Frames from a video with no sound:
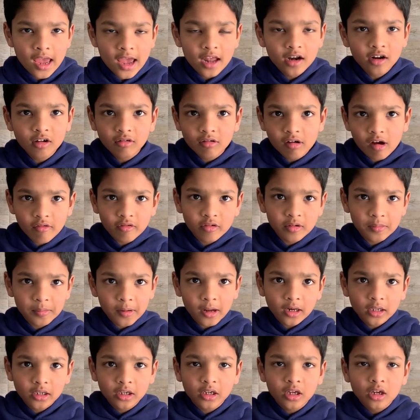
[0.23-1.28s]
Hello
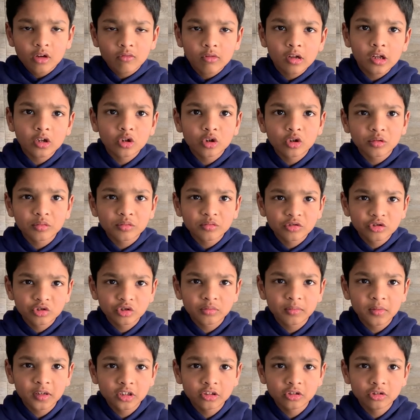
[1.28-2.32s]
everybody, welcome to
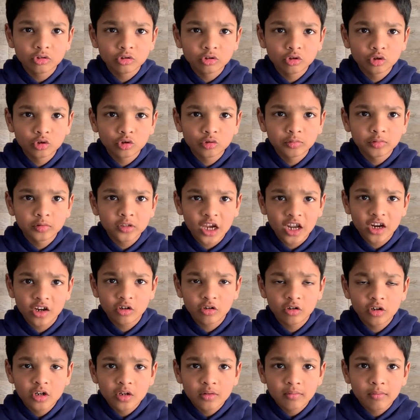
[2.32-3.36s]
my YouTube
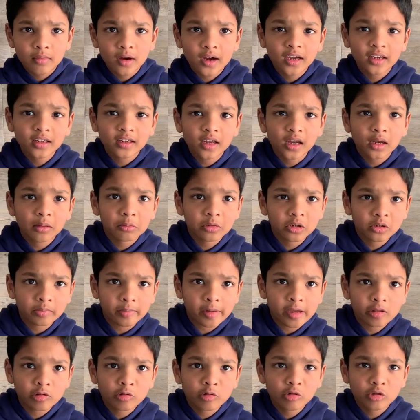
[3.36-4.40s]
channel. My name is
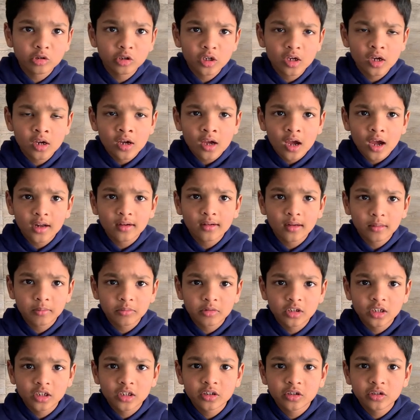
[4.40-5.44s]
Matthew and I'm
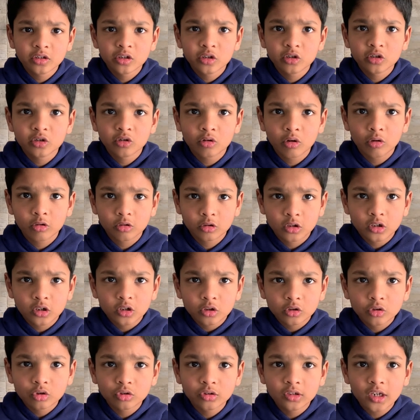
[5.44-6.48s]
6 years old.
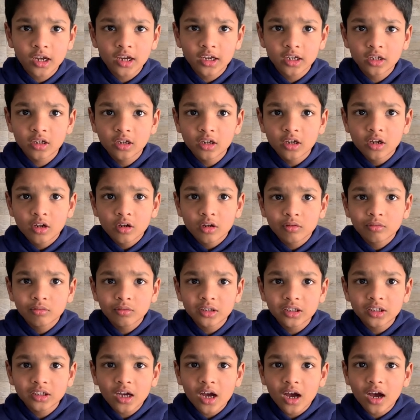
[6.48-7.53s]
Today
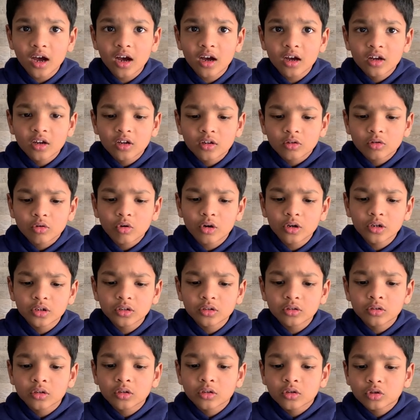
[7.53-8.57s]
we are going
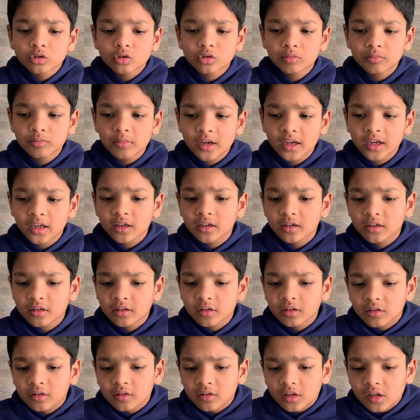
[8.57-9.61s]
to make
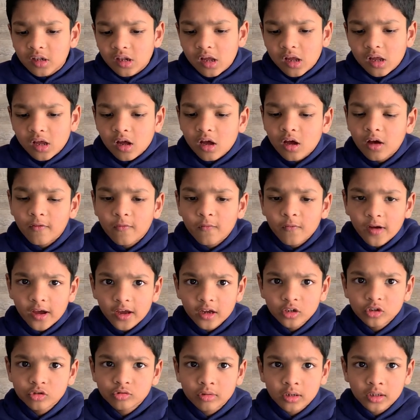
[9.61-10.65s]
a
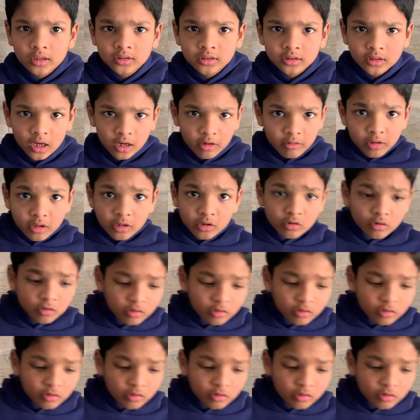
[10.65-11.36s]
fire truck siren